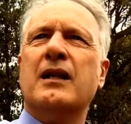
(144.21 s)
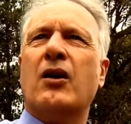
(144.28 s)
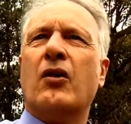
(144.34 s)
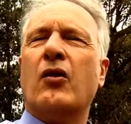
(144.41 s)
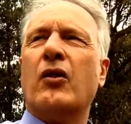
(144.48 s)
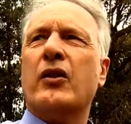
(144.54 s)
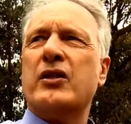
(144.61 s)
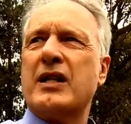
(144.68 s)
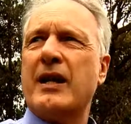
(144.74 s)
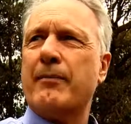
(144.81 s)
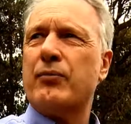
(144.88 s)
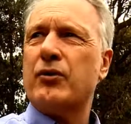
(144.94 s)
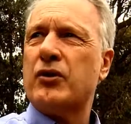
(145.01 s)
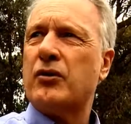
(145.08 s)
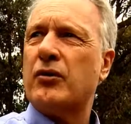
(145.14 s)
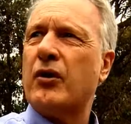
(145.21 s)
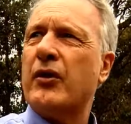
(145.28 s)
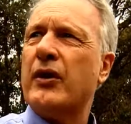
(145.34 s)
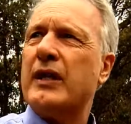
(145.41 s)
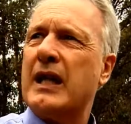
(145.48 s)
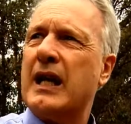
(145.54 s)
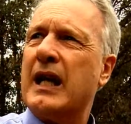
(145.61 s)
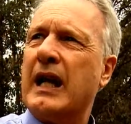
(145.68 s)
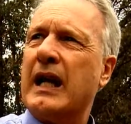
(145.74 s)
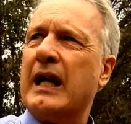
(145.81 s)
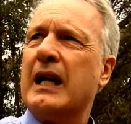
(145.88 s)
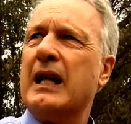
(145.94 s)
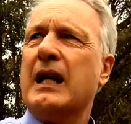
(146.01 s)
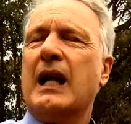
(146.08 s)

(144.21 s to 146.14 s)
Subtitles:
on the temperature on the day,